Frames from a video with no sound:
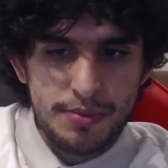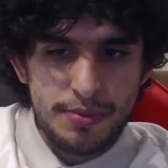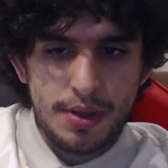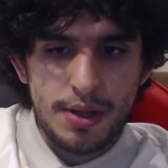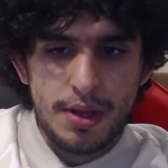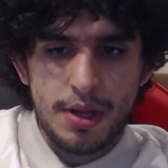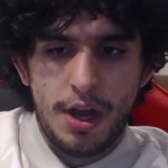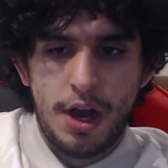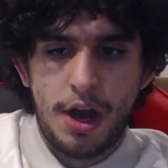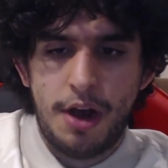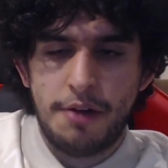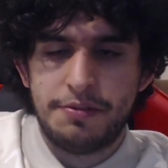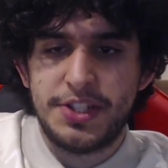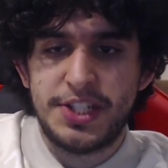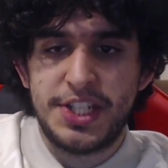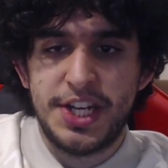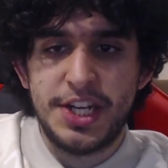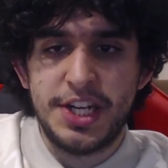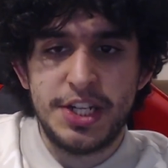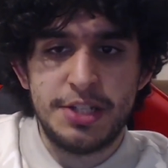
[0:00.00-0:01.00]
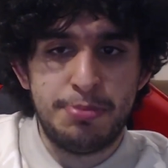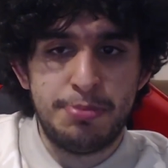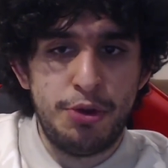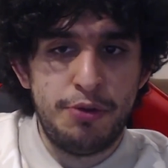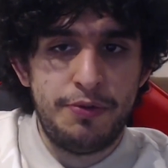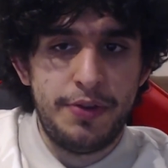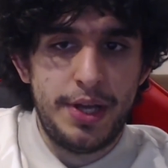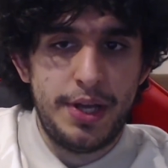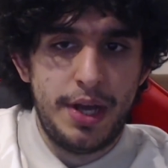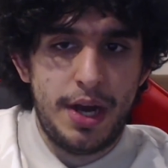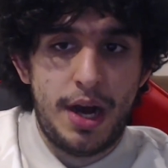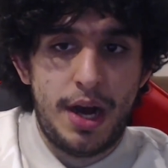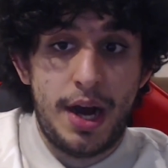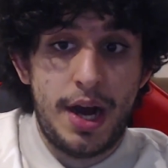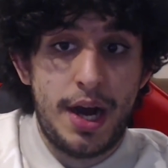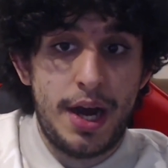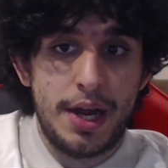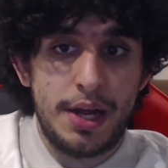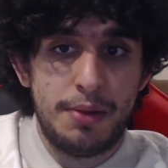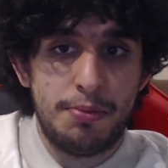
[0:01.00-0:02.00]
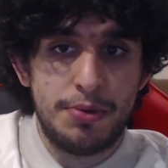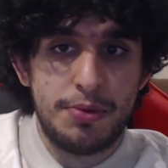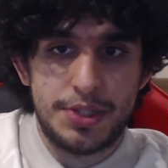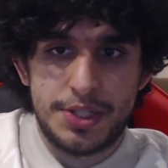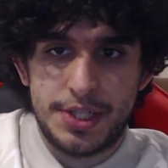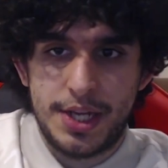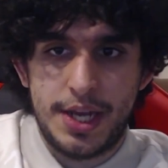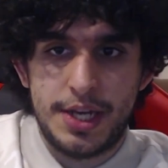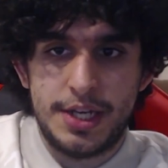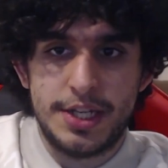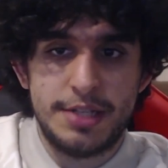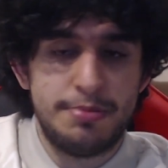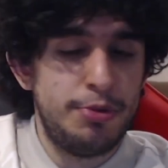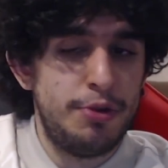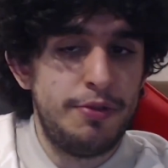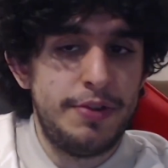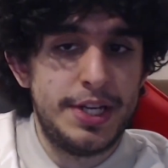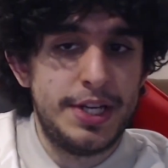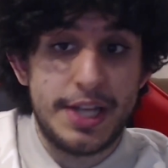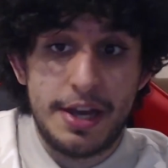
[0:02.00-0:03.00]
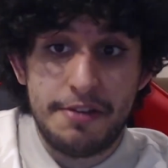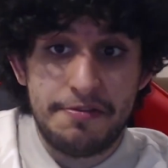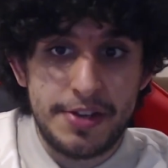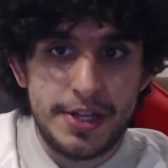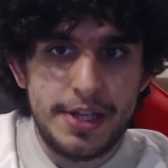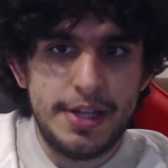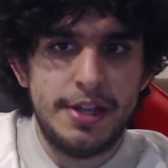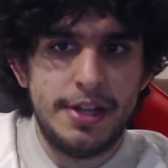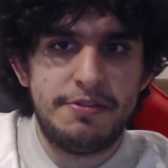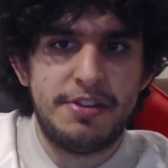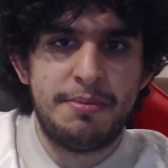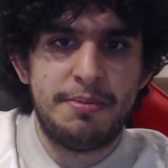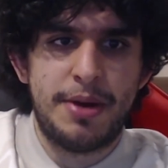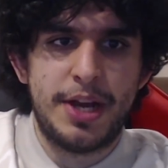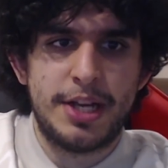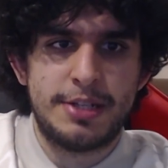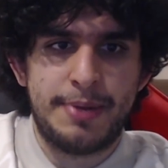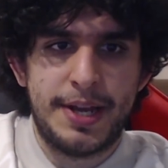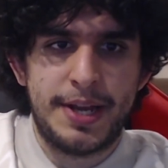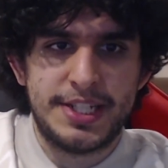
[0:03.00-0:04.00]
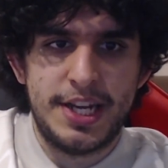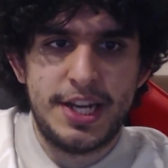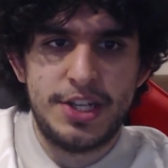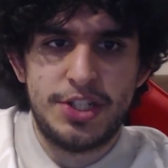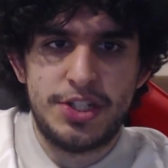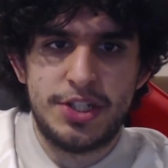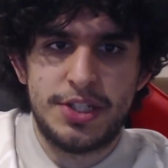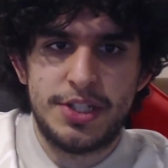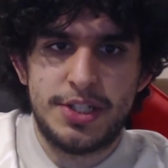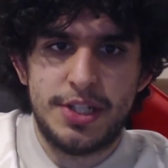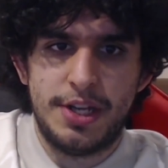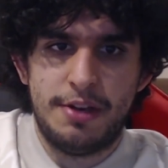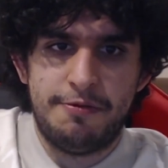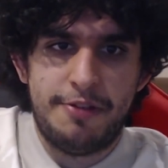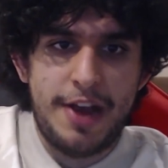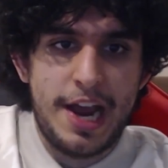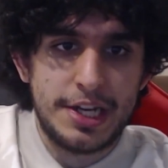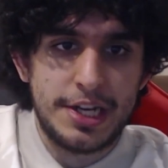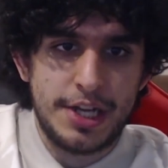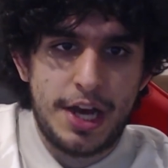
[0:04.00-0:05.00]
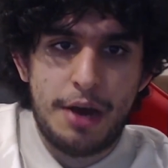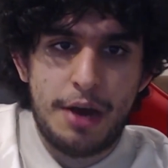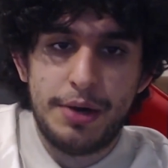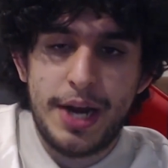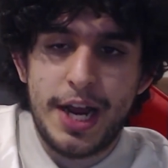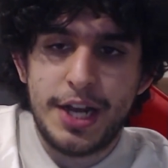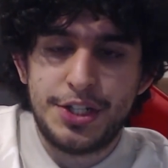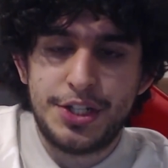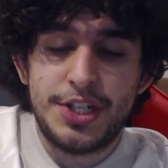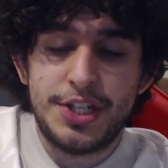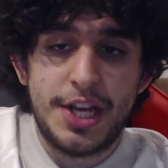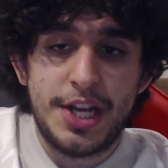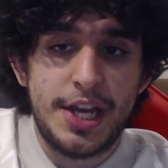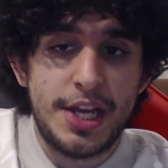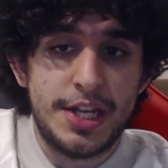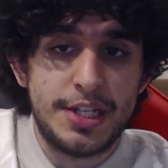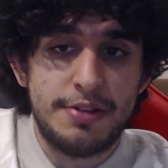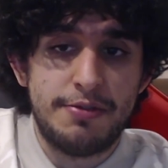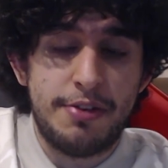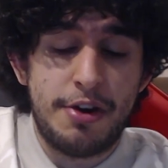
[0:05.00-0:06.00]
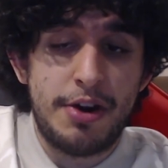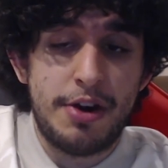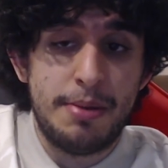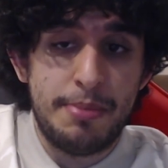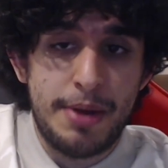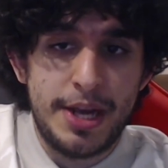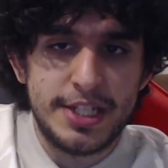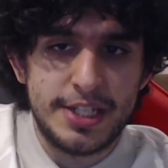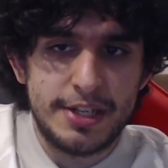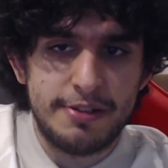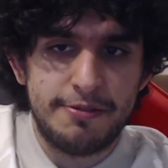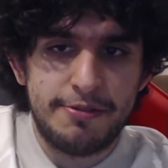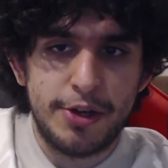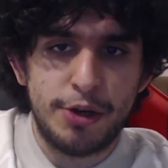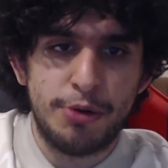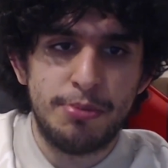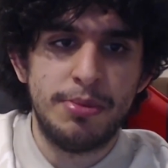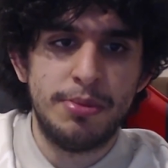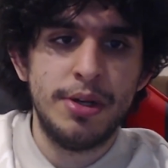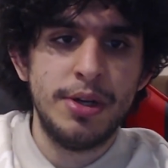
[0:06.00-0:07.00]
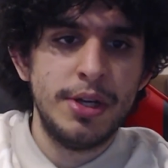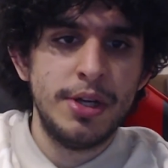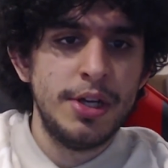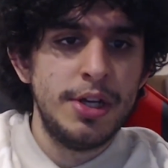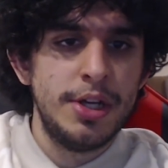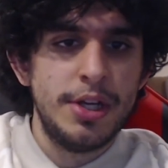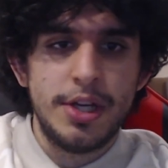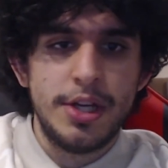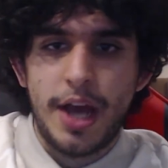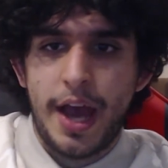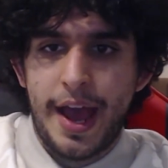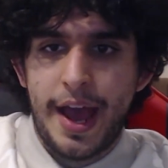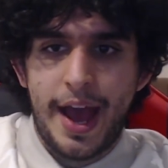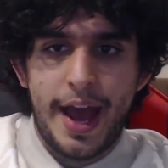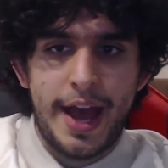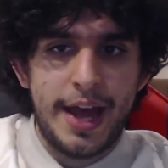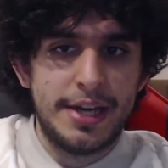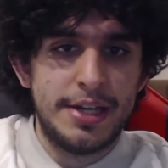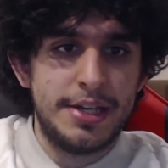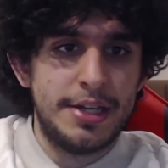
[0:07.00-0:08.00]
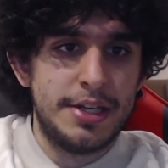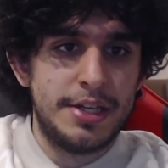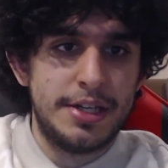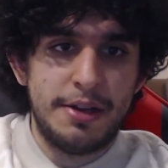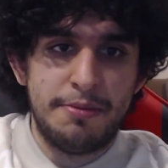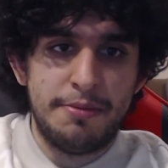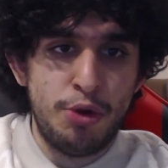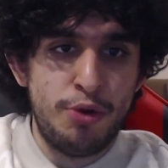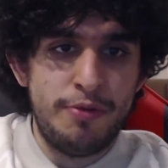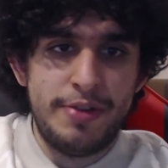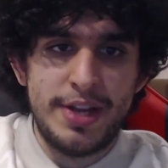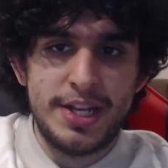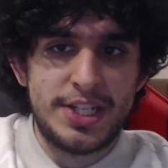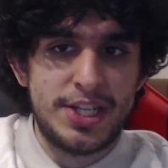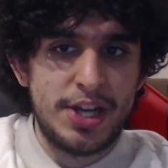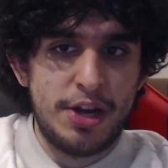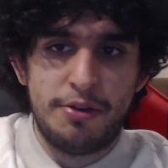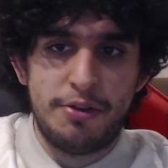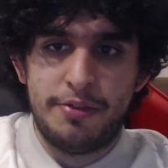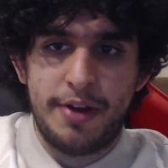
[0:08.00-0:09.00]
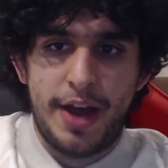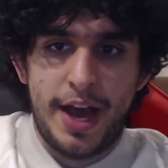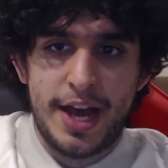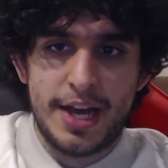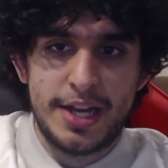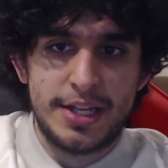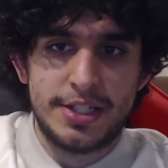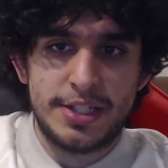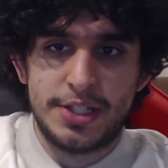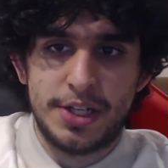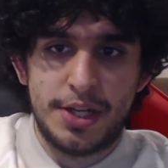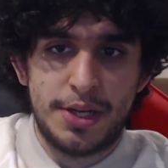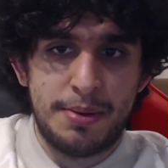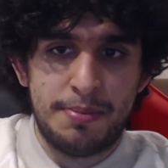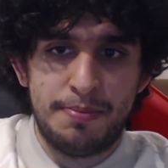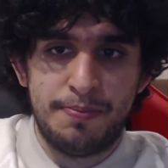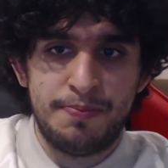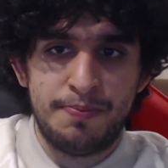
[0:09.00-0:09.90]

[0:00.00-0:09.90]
after seeing this movie, I would say this movie definitely lived up my expectations. In fact, I would actually say it's a very amazing film. And the movie itself has a